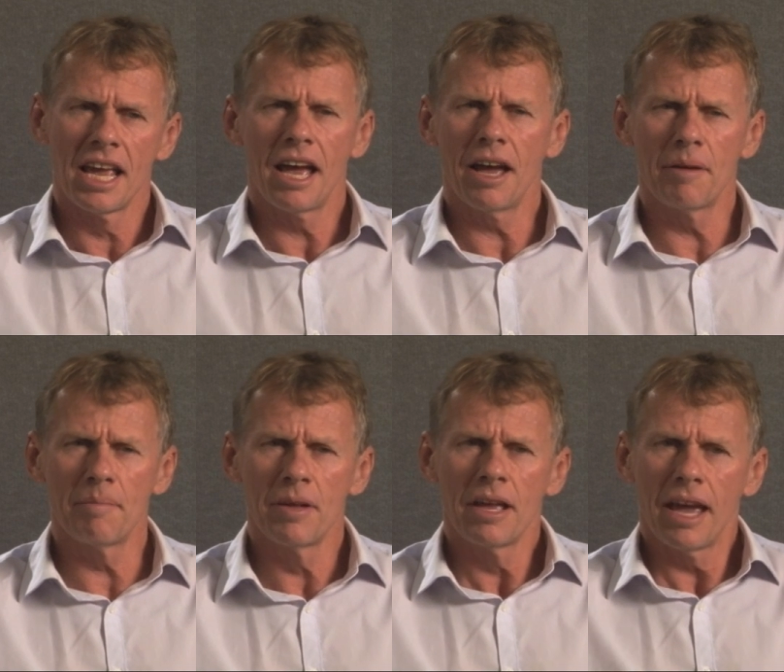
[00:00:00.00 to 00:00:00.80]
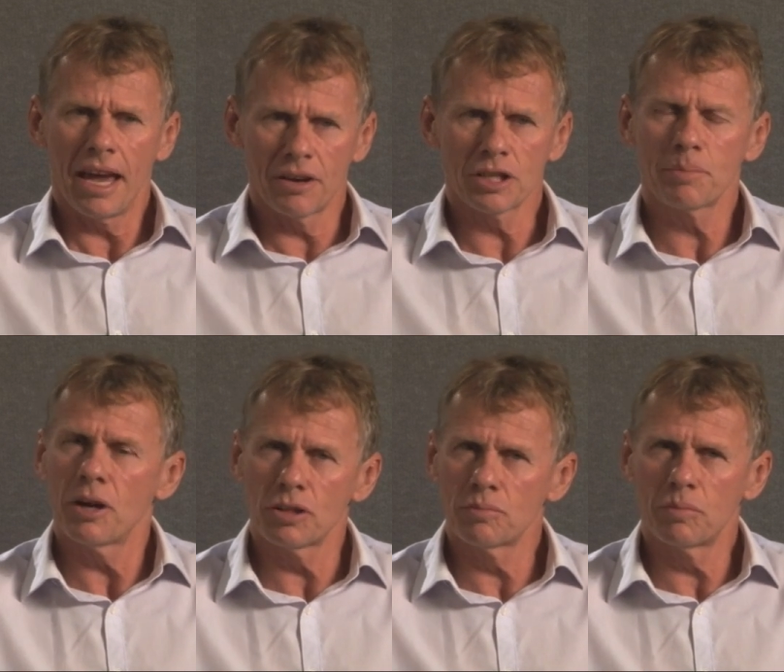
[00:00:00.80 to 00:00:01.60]
and I
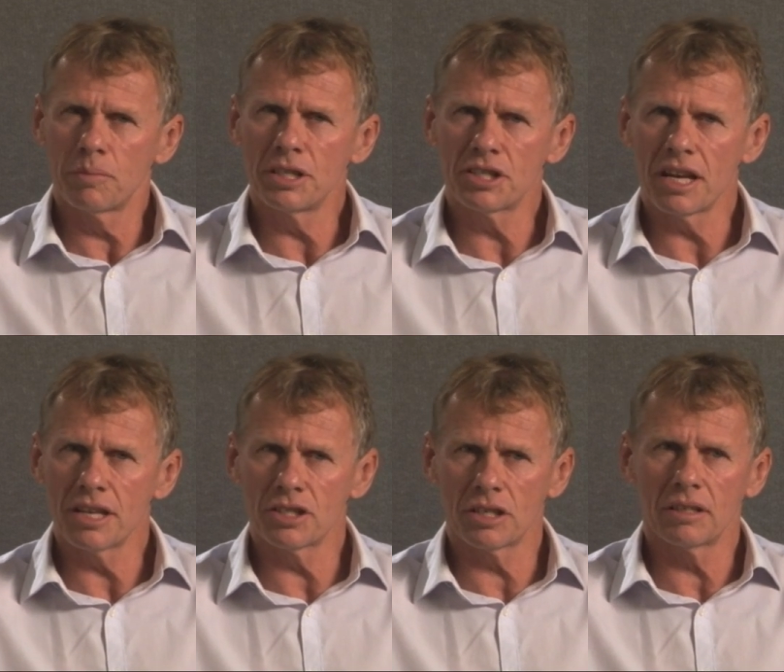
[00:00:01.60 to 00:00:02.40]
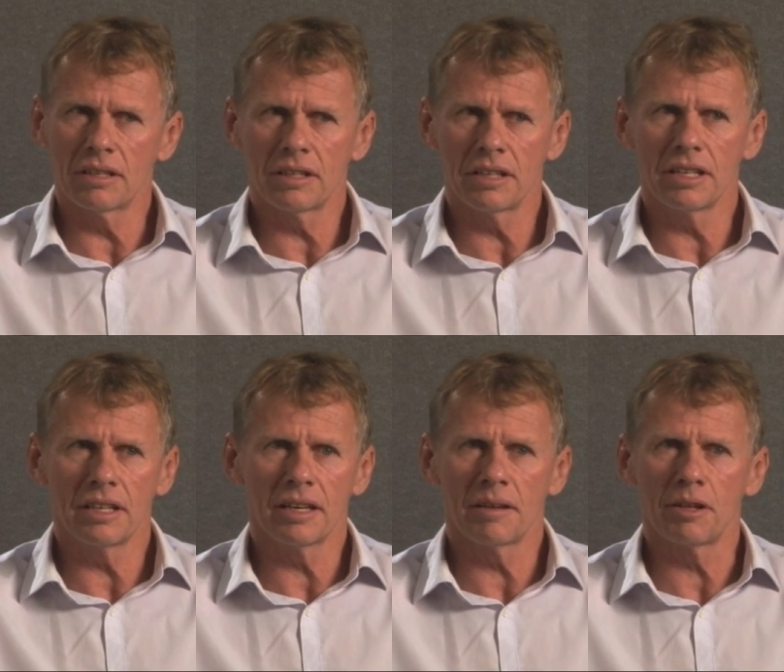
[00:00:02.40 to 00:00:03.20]
suppose would be seen as the
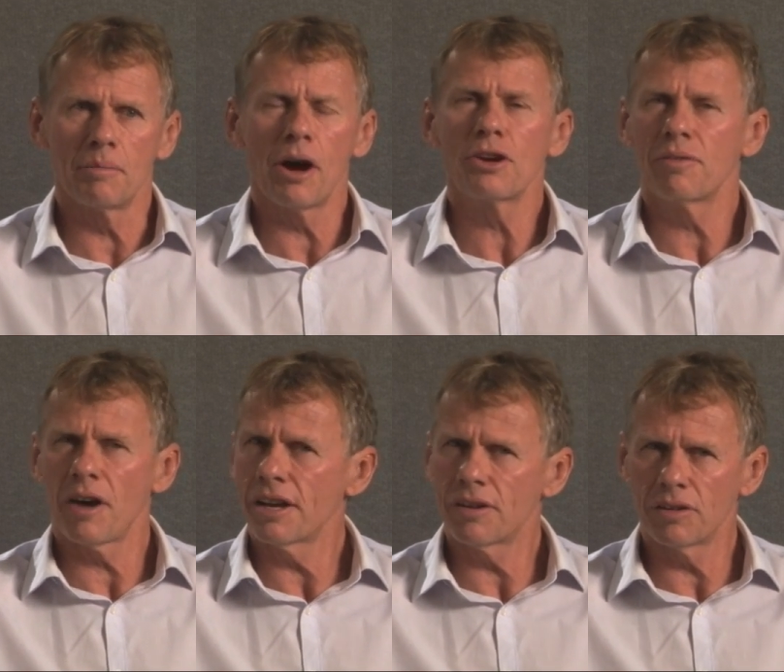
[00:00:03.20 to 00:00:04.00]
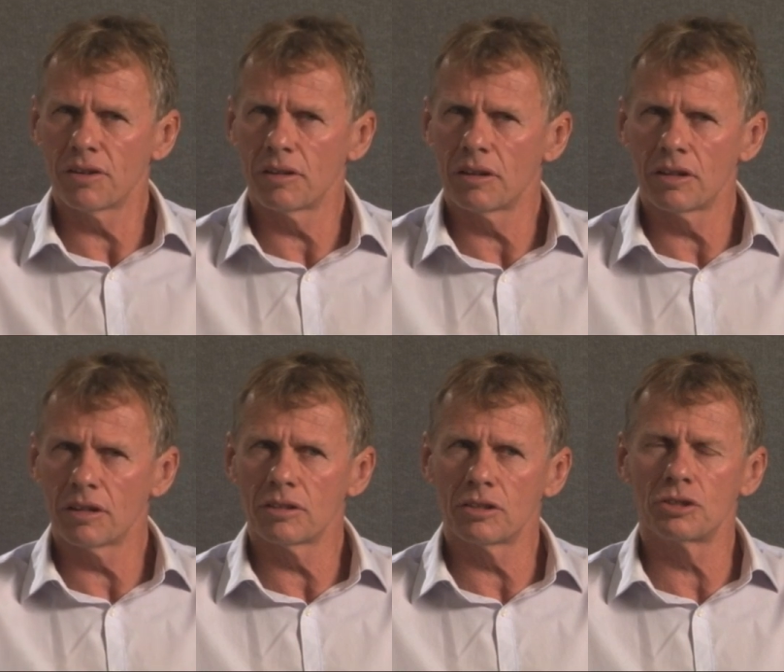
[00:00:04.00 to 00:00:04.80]
motivator and
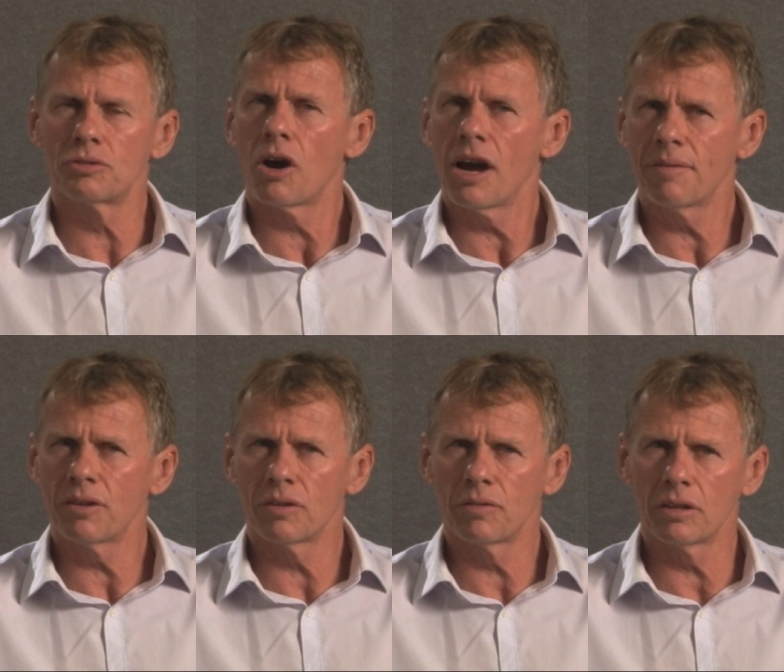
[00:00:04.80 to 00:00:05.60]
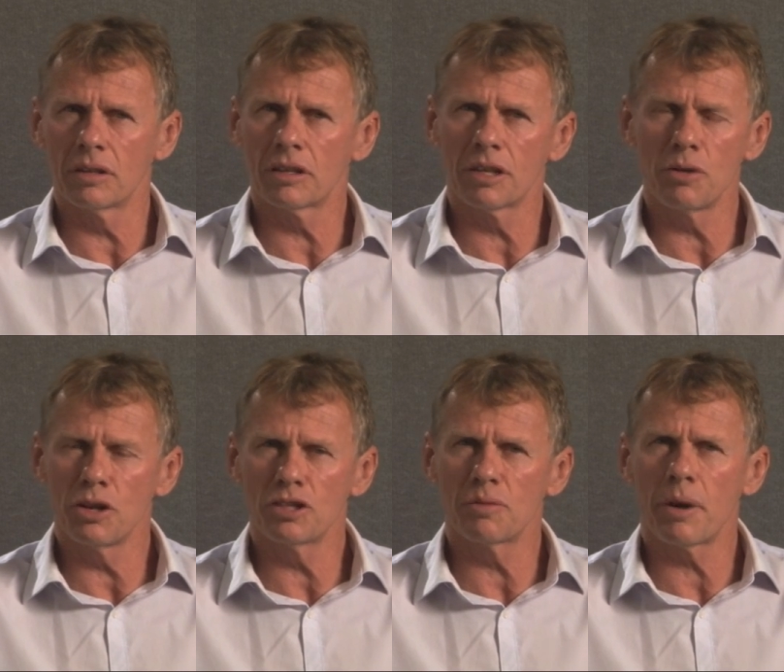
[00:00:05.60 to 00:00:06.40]
the driver of the
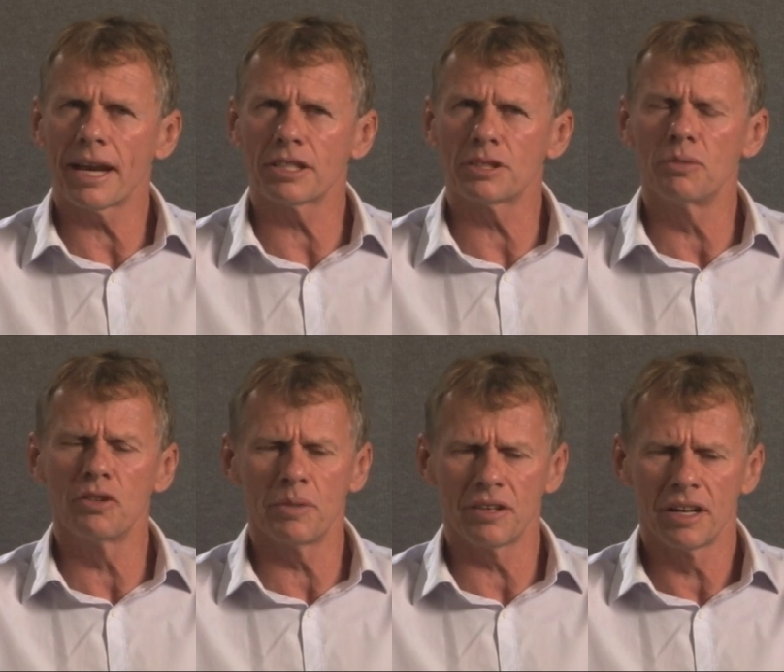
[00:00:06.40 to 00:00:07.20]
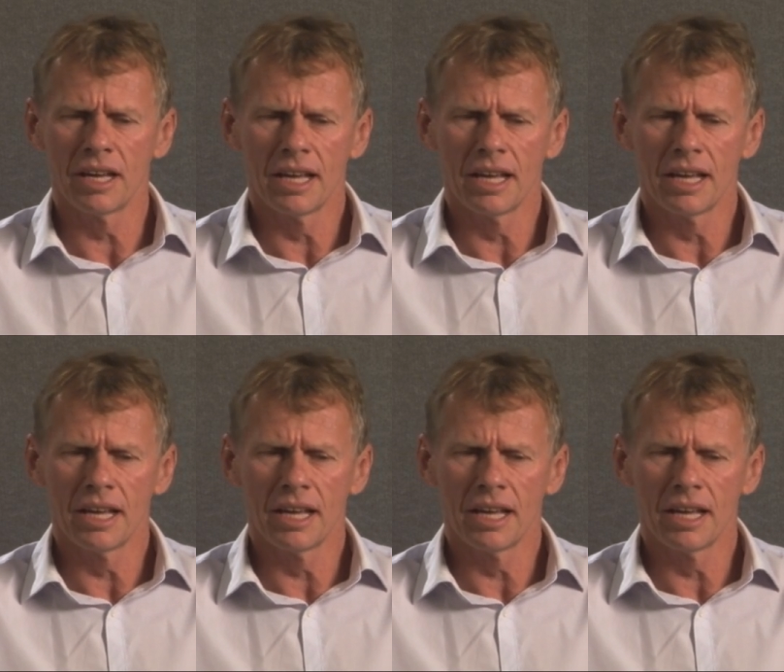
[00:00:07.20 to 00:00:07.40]
Communities of Practice movement.